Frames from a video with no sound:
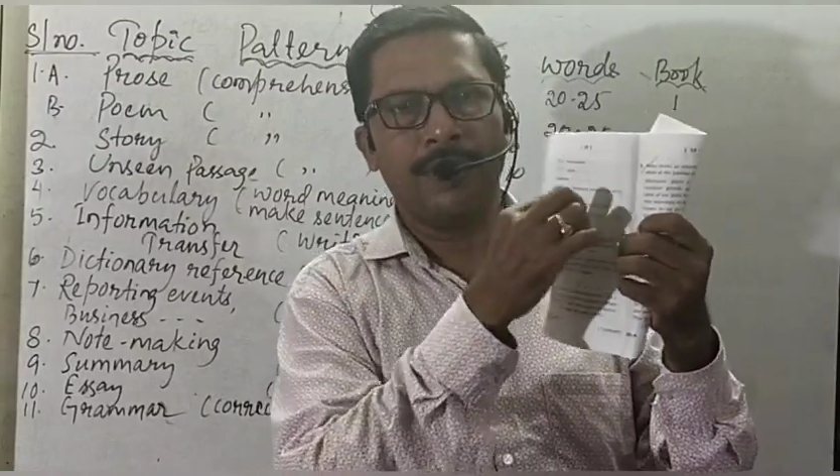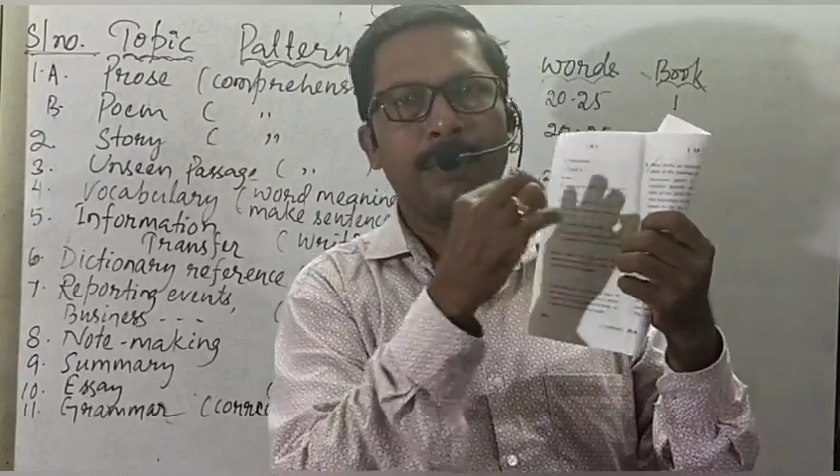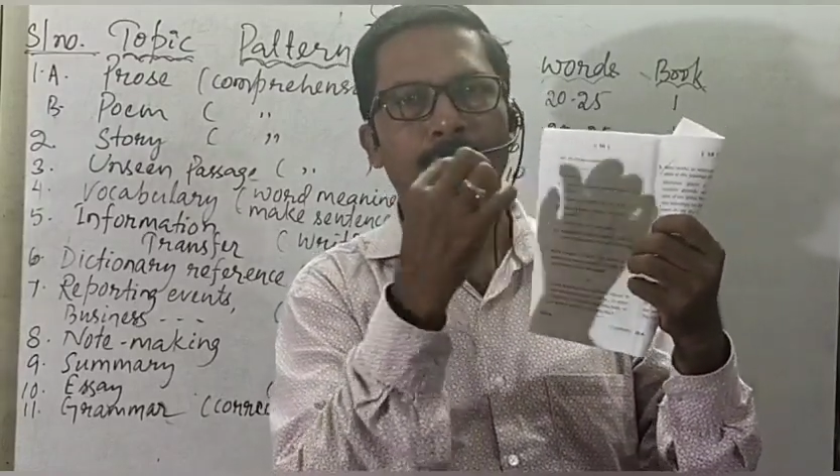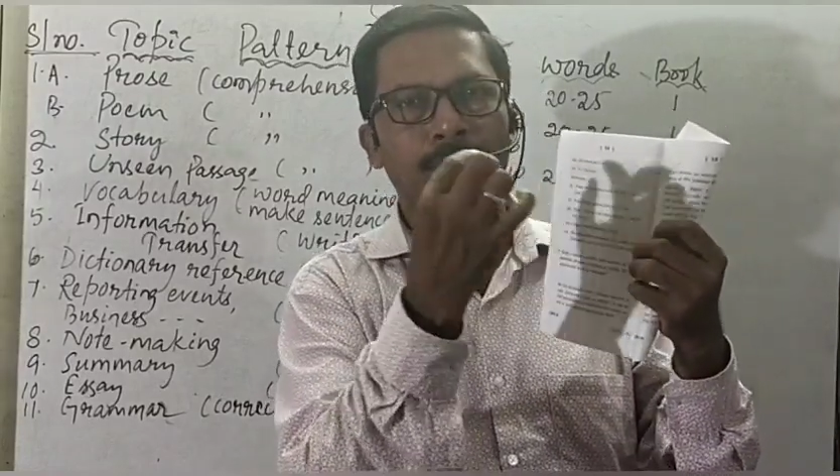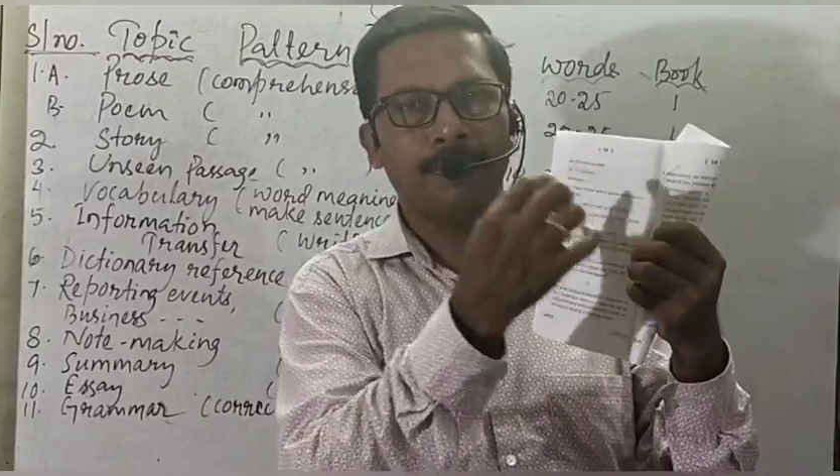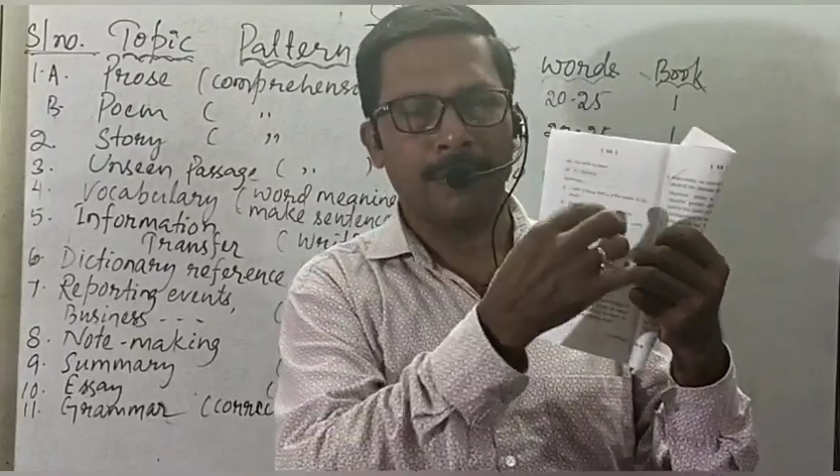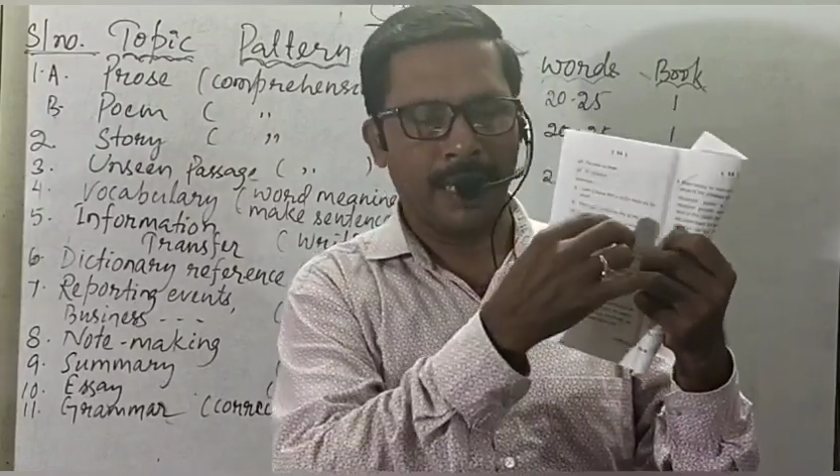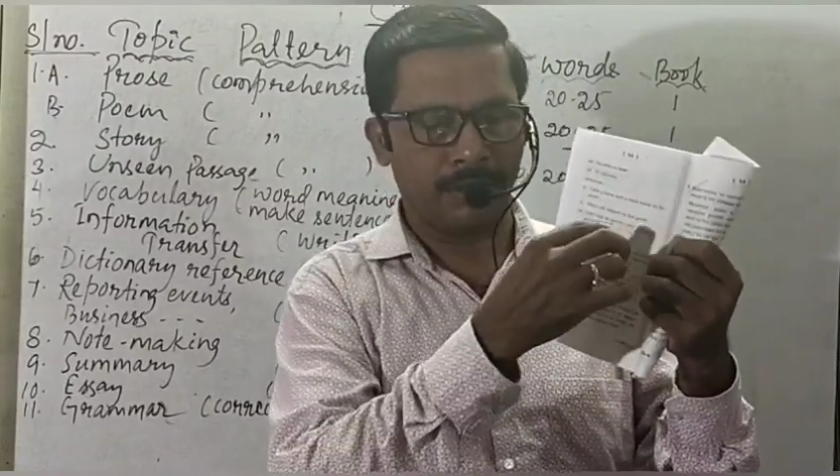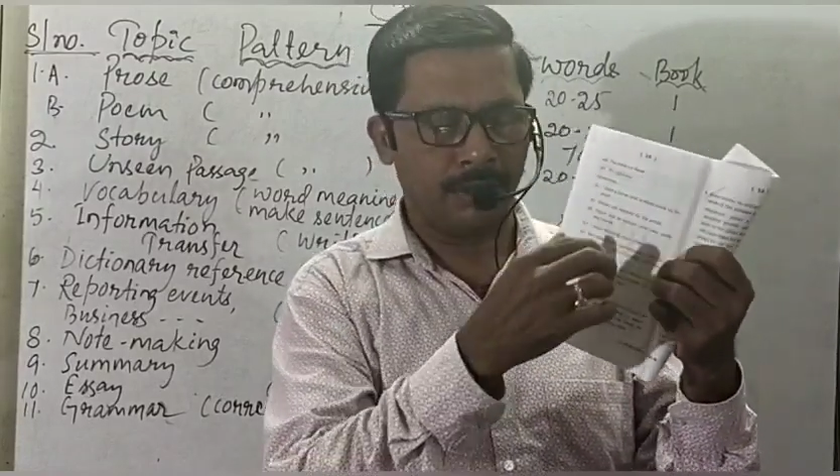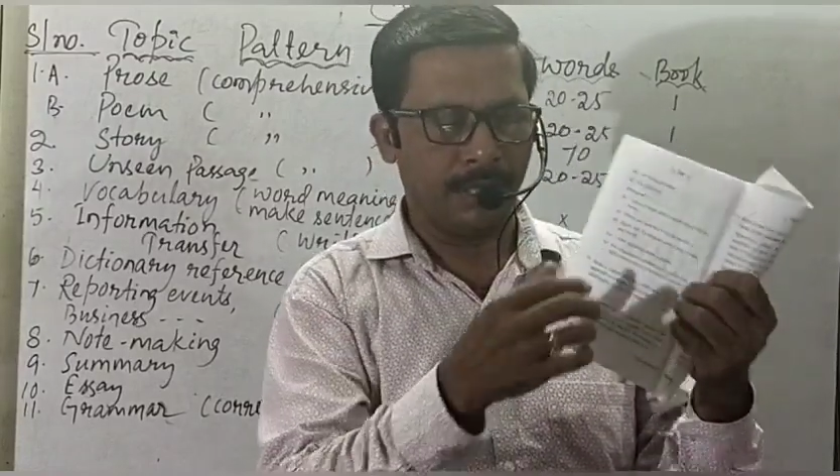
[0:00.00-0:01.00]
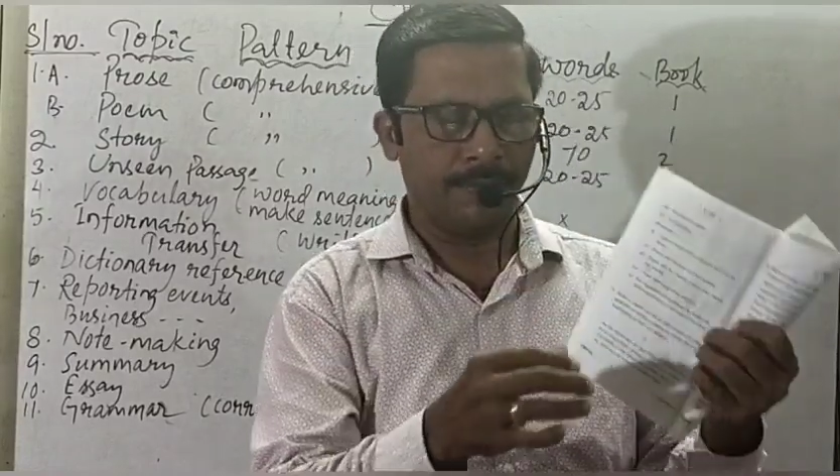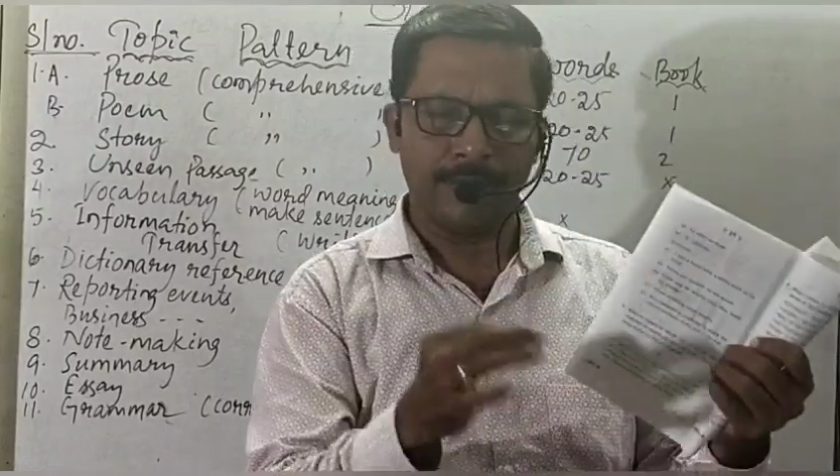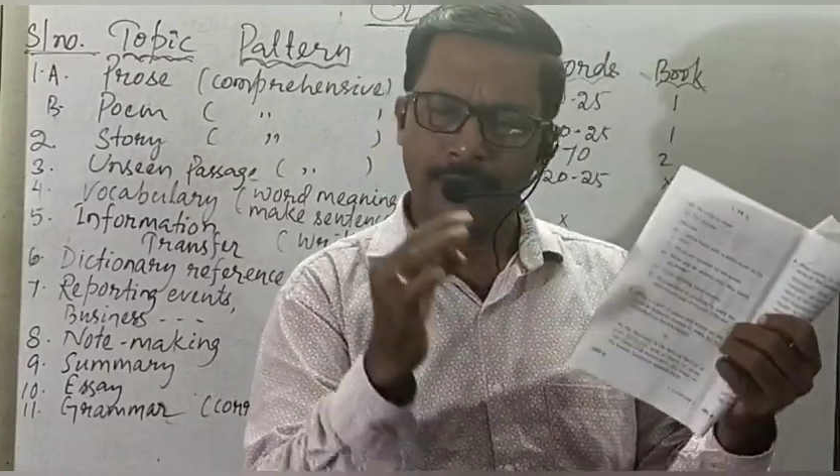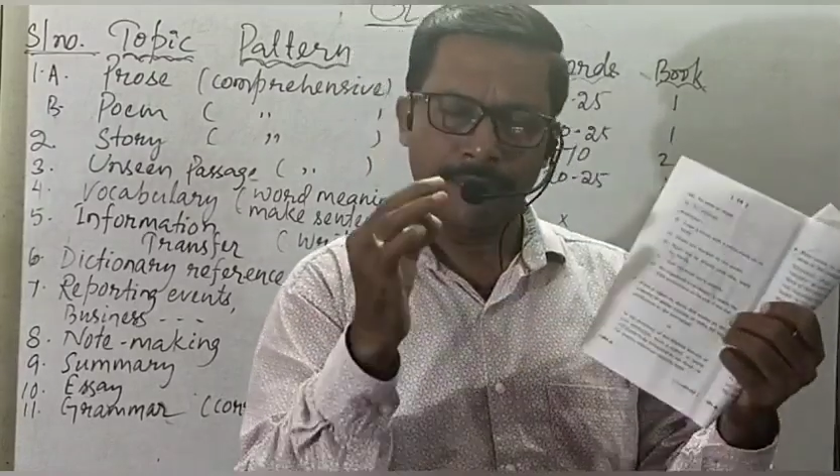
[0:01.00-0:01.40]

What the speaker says: We have to match them.